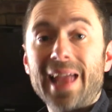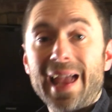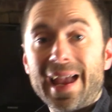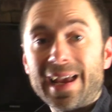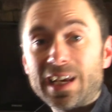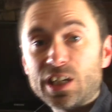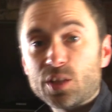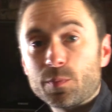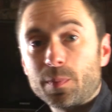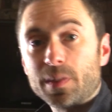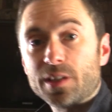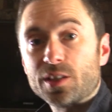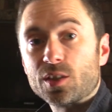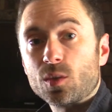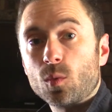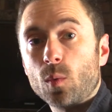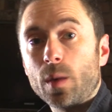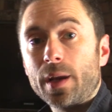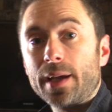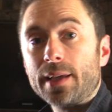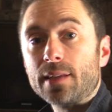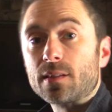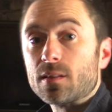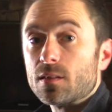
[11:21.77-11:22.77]
explicit
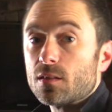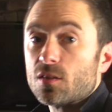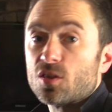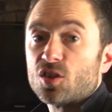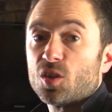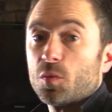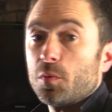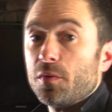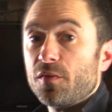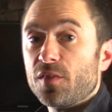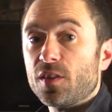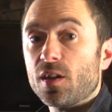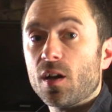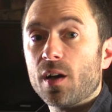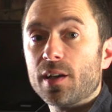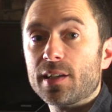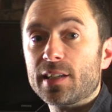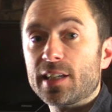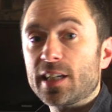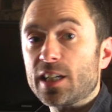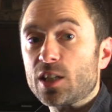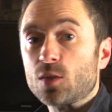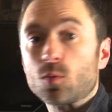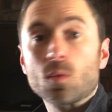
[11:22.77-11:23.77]
ways and some of the
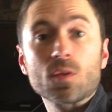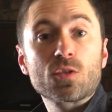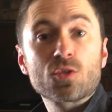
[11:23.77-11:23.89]
ideas were